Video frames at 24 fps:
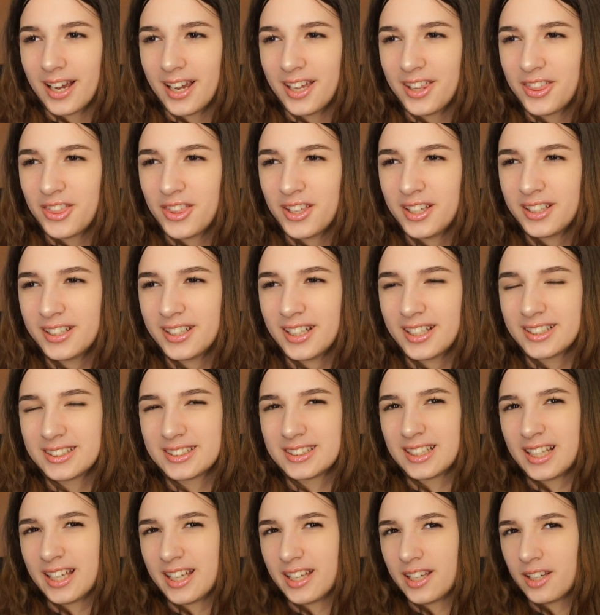I think that's
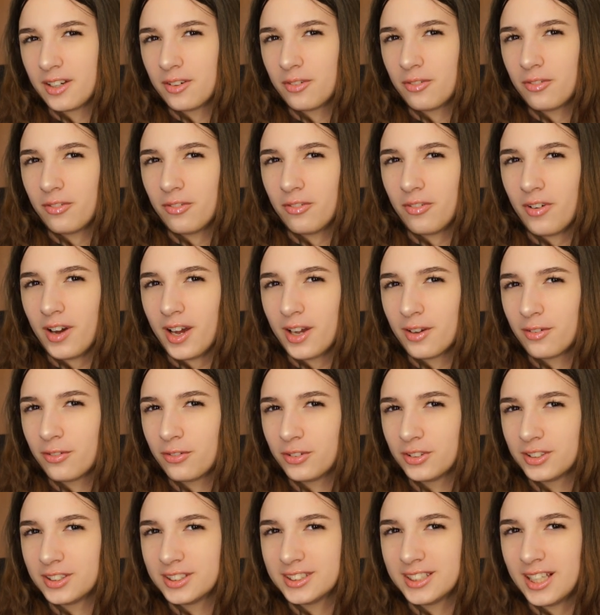like five
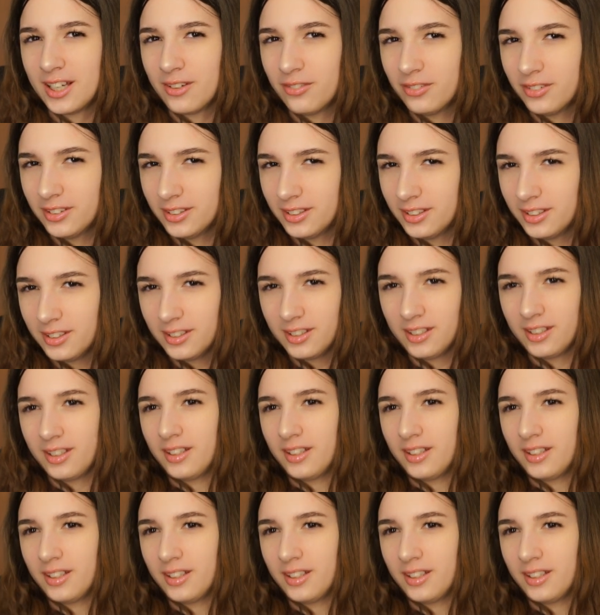foot seven.